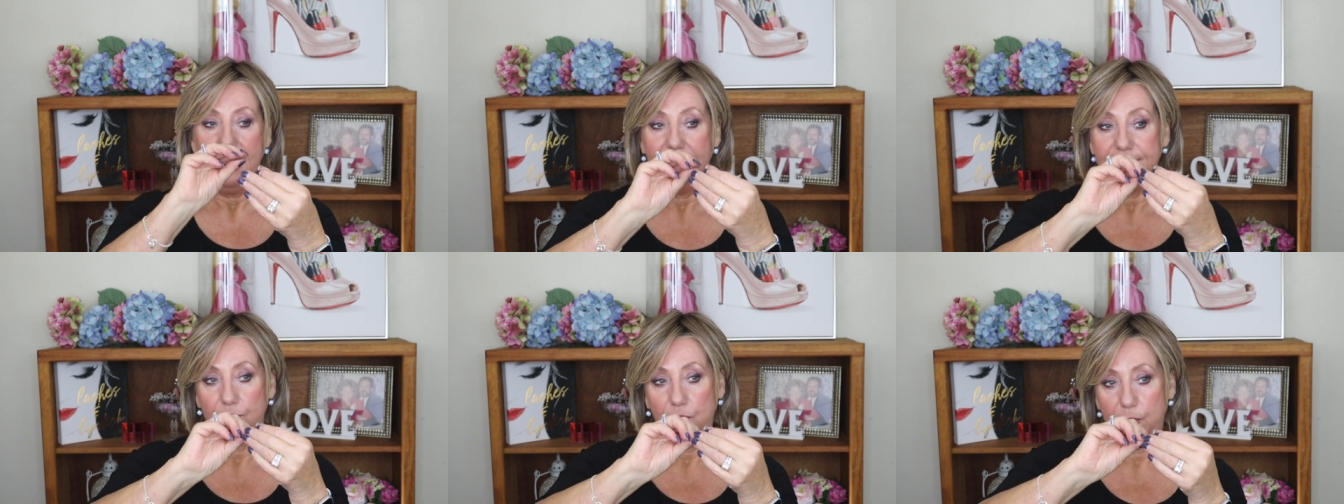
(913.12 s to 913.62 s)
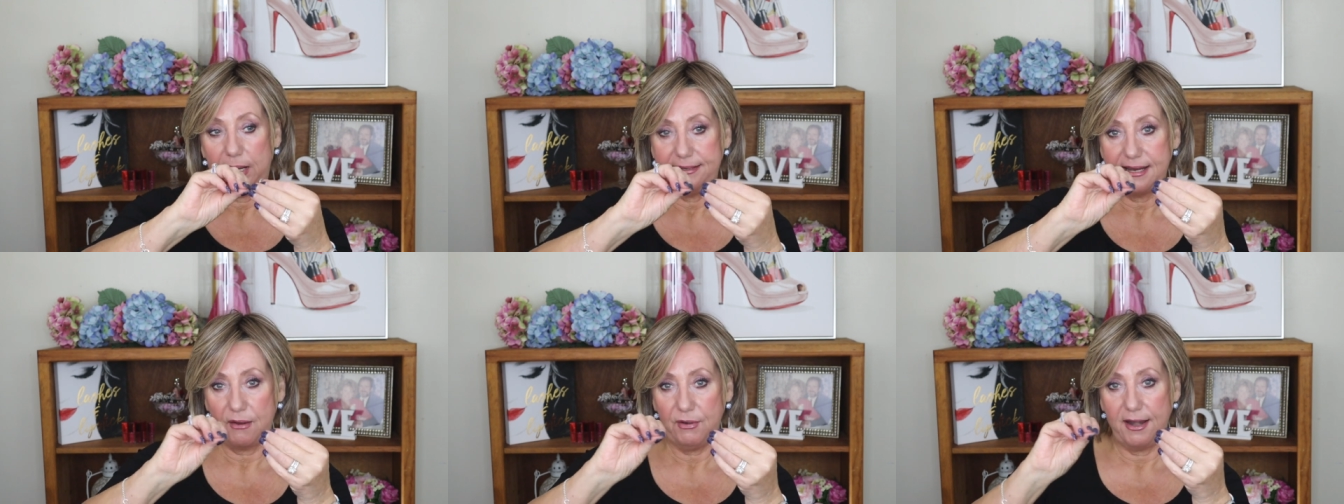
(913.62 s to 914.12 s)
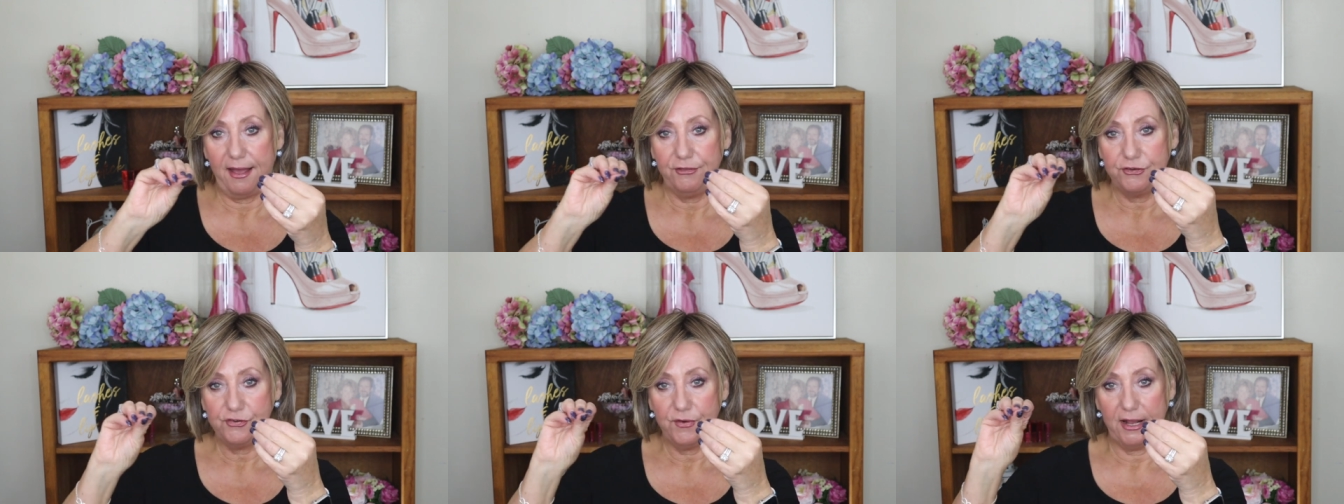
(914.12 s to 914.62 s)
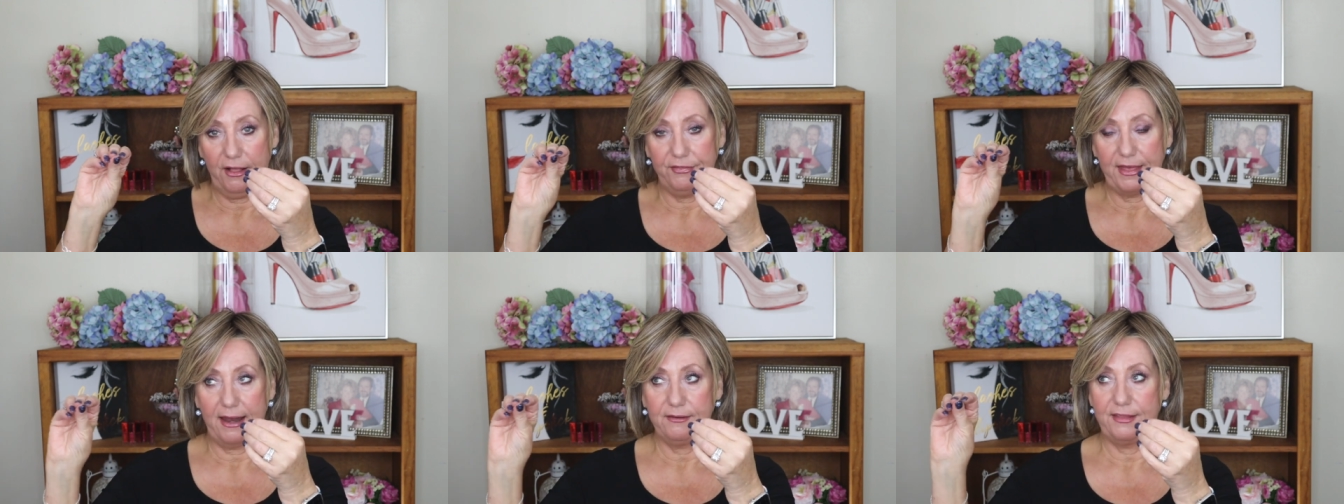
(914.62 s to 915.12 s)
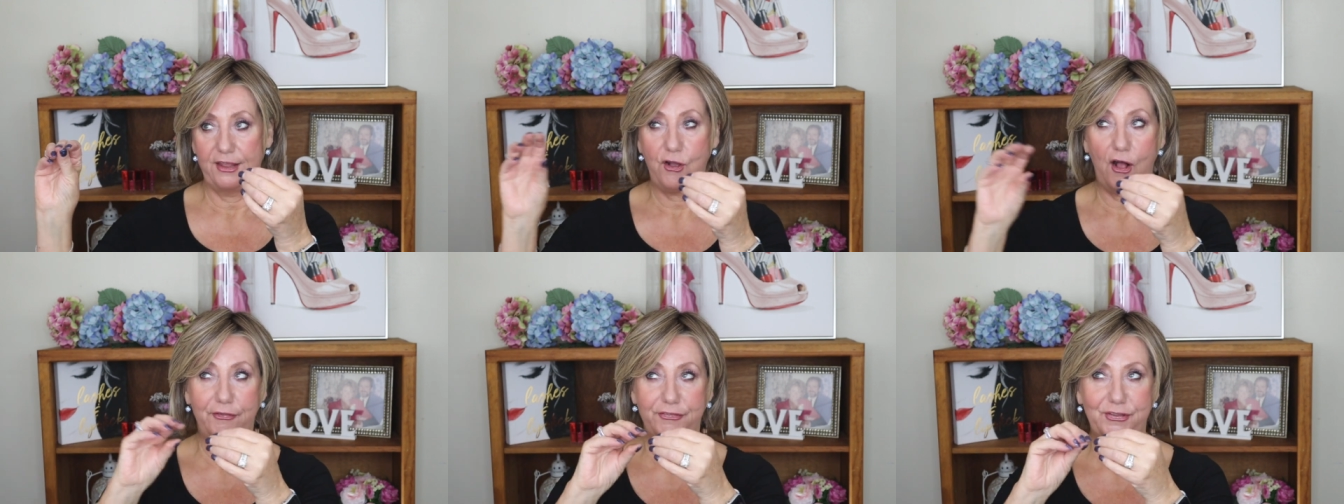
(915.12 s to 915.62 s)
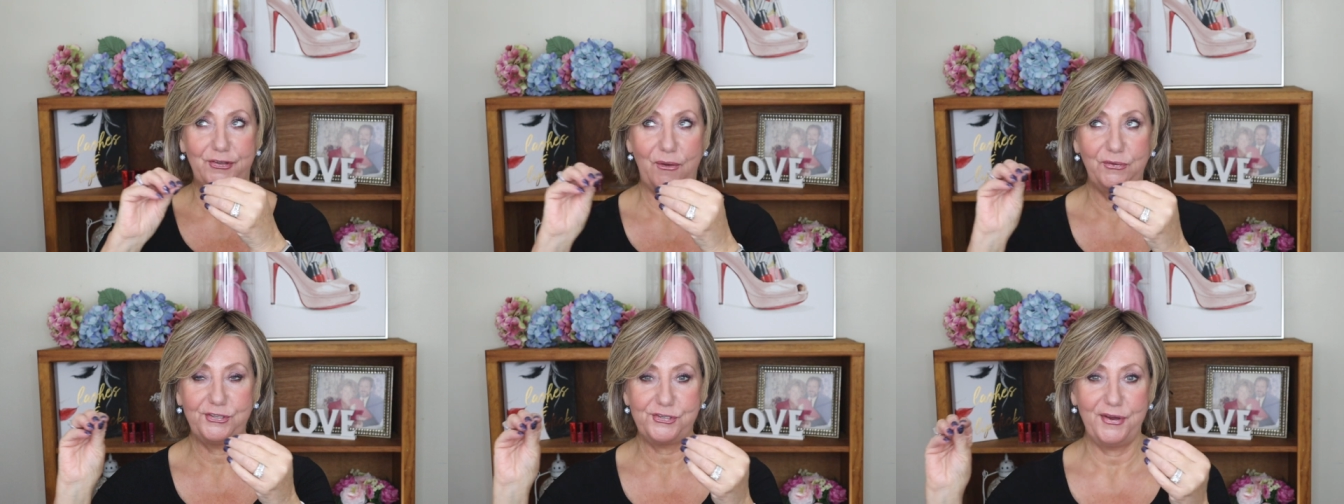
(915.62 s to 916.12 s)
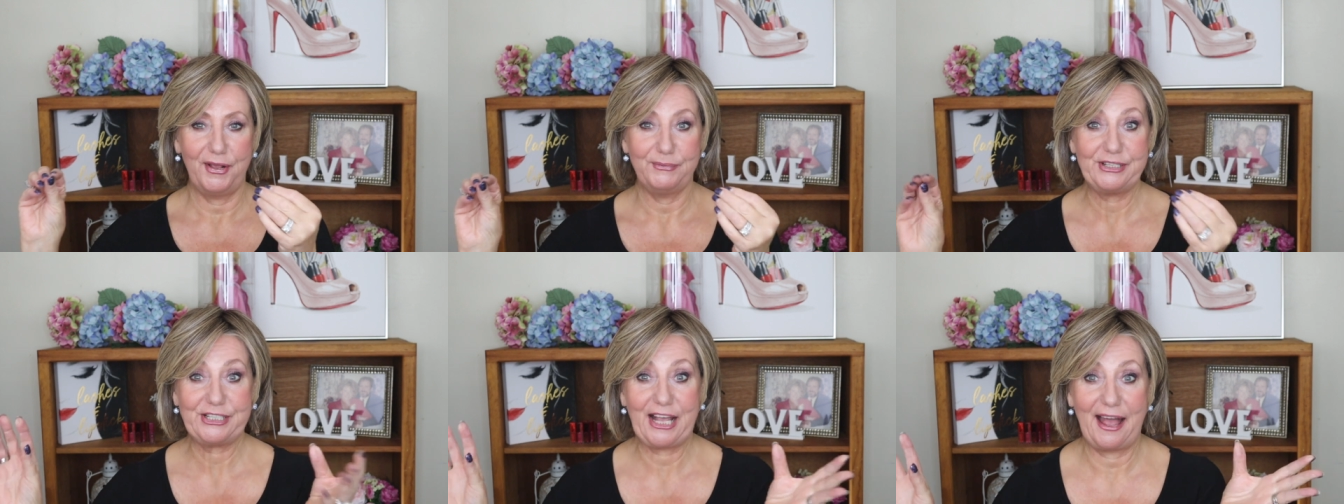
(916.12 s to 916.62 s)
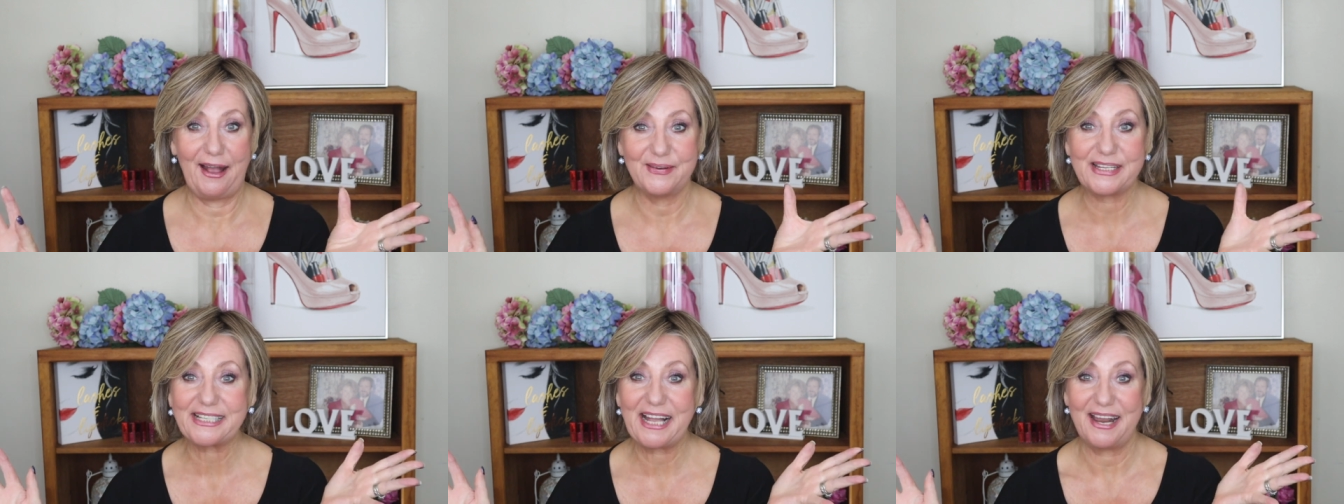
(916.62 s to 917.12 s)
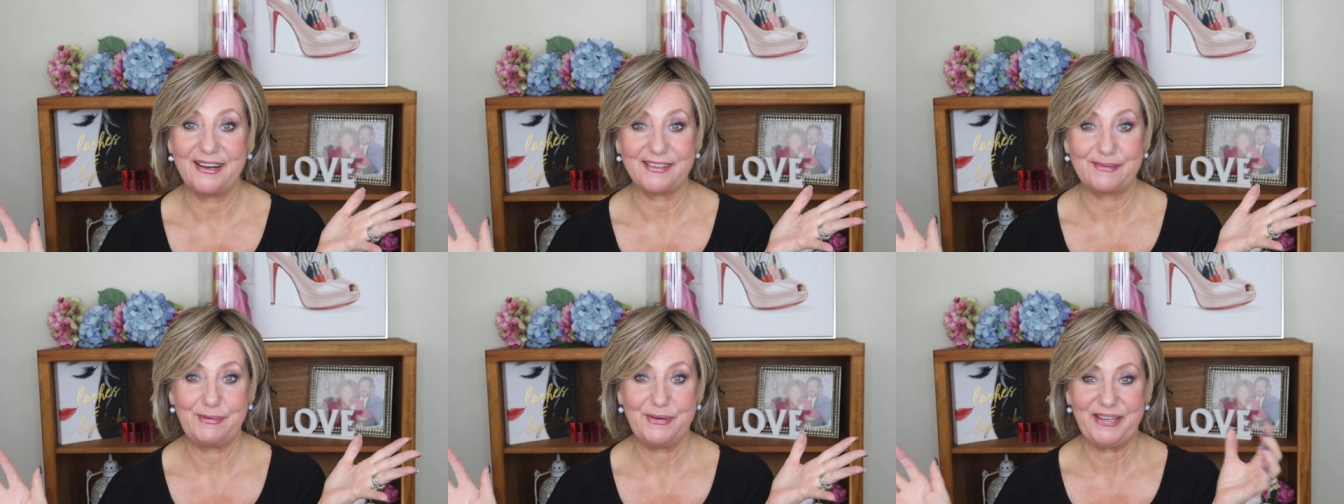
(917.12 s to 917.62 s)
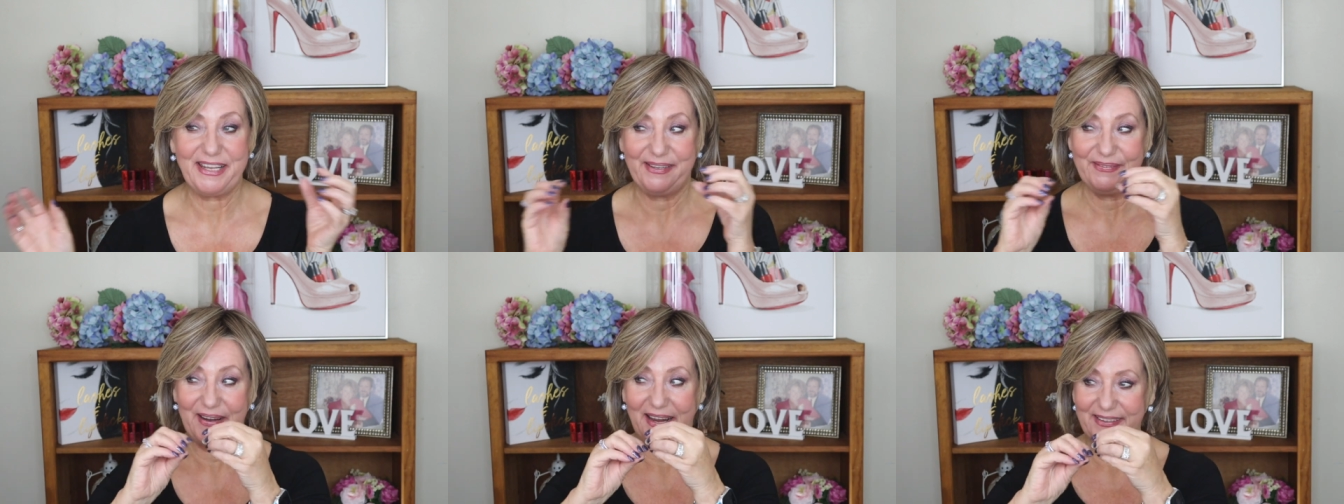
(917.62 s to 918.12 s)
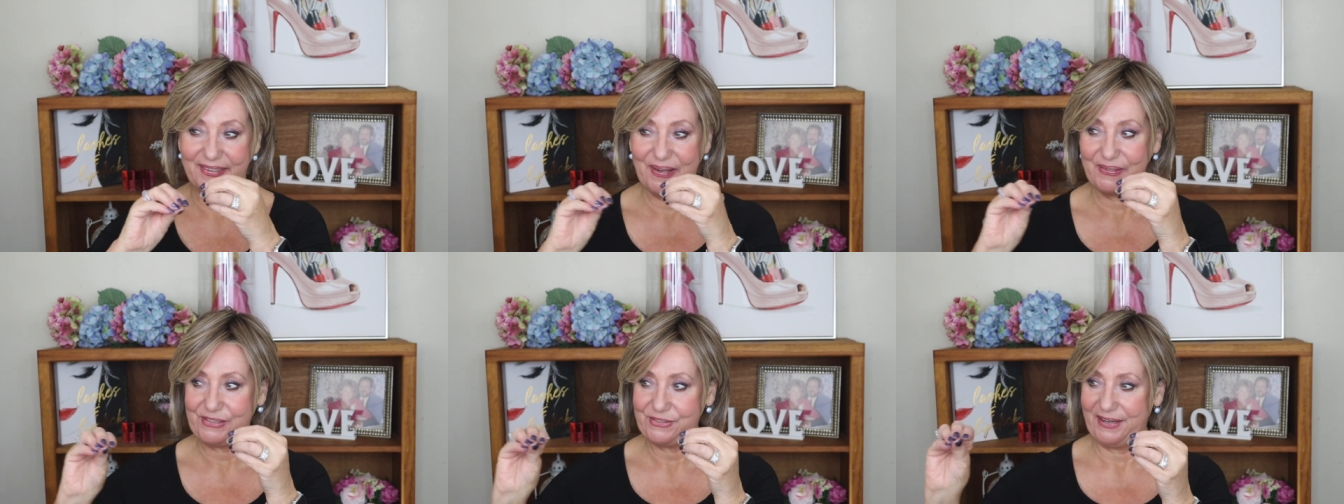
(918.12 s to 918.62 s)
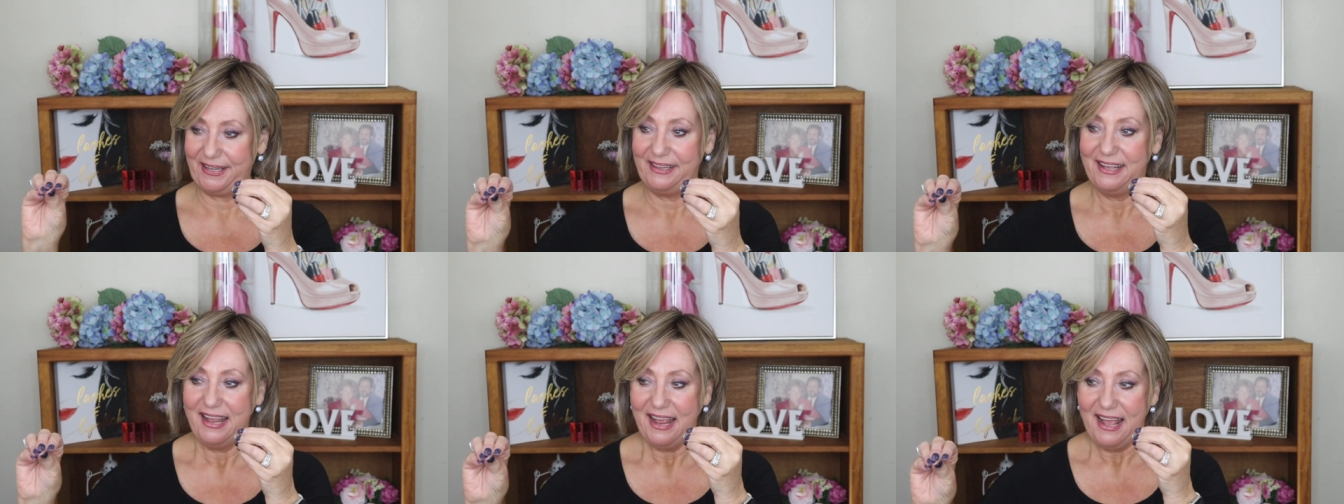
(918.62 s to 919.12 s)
And then we went down another trail that they call it the Ghost Trail, which was kind of spooky, right? The Ghost Trail.